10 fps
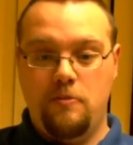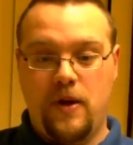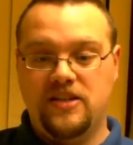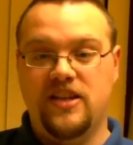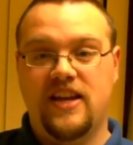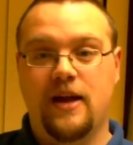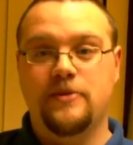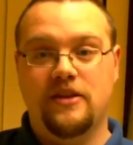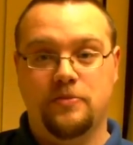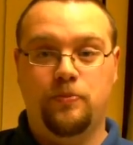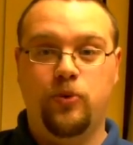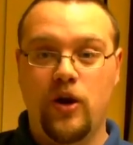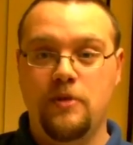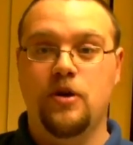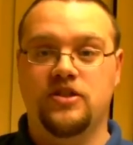basically came down to
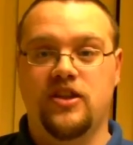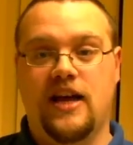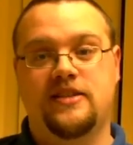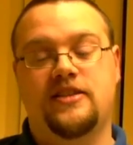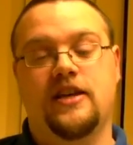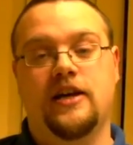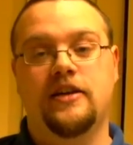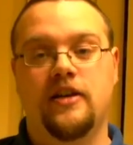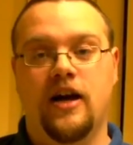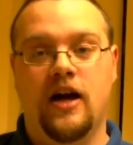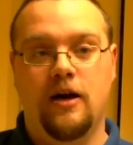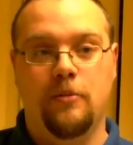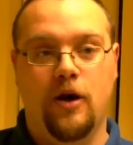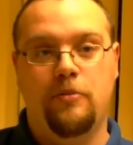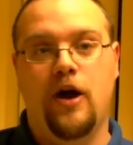pretty much the last turn, and
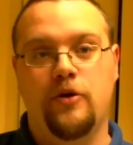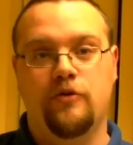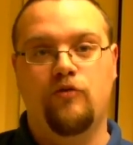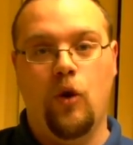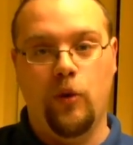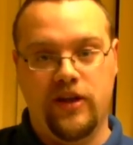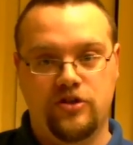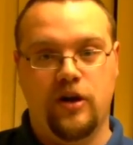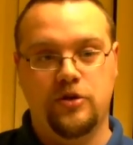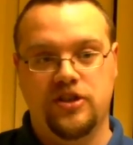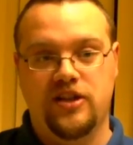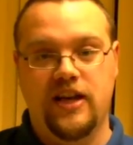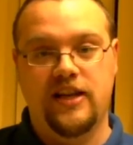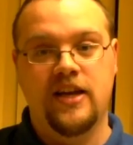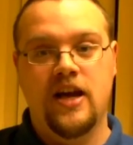my opponent rolling
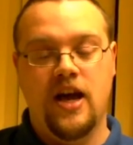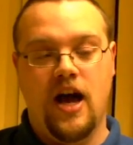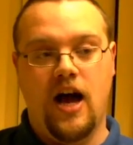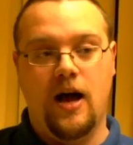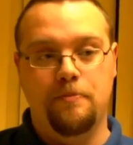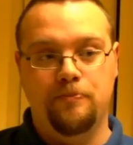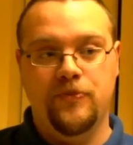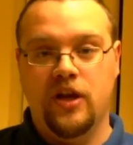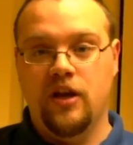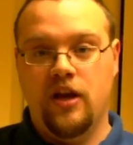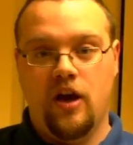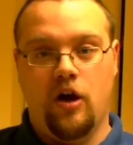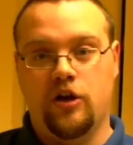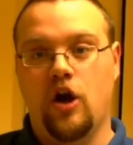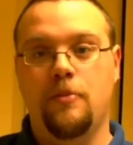atrociously.
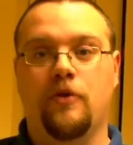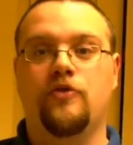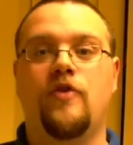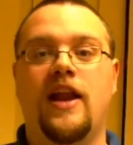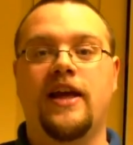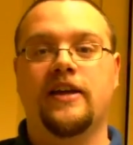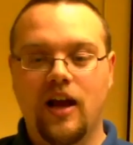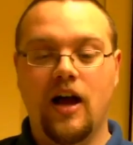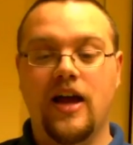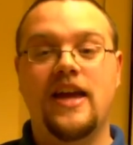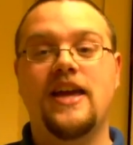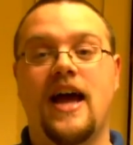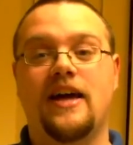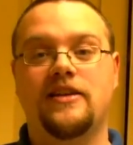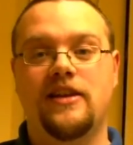I got him off the relic. He
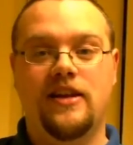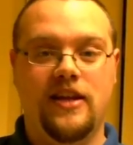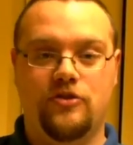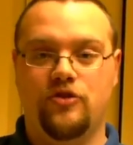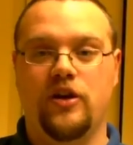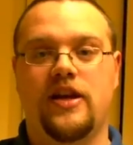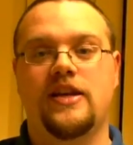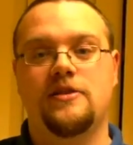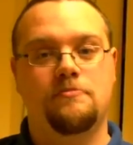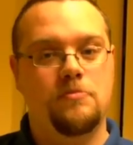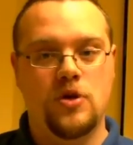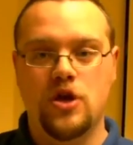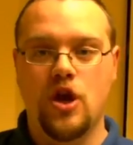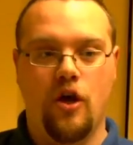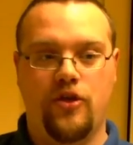had literally
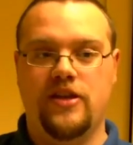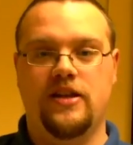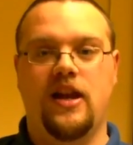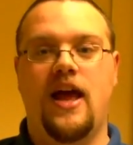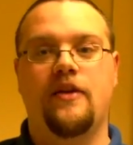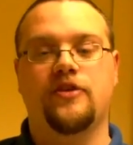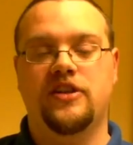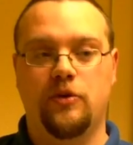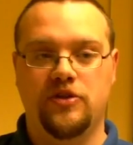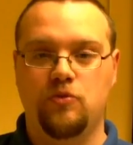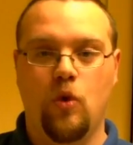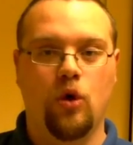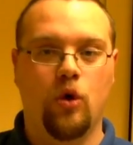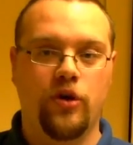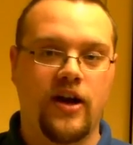nothing left. I'd killed his
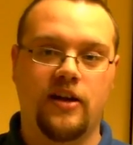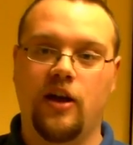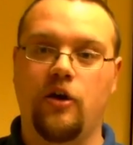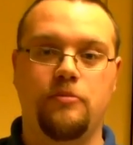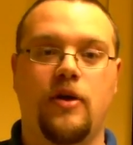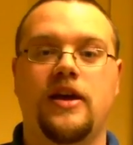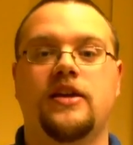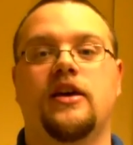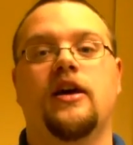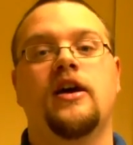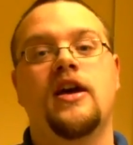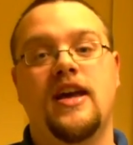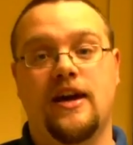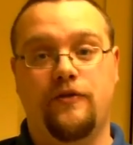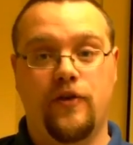warlord, I had line breaker,
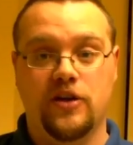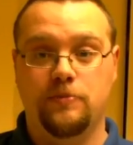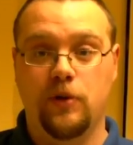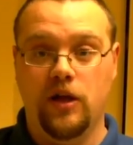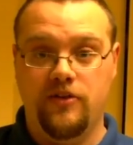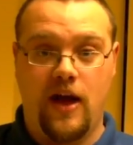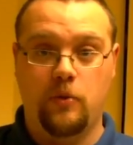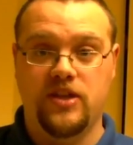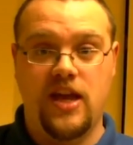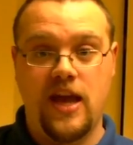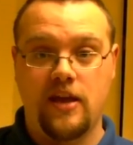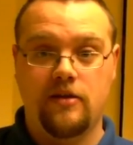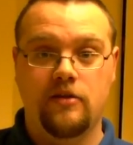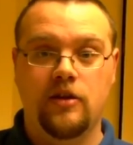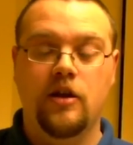he had first blood, that was
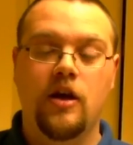it.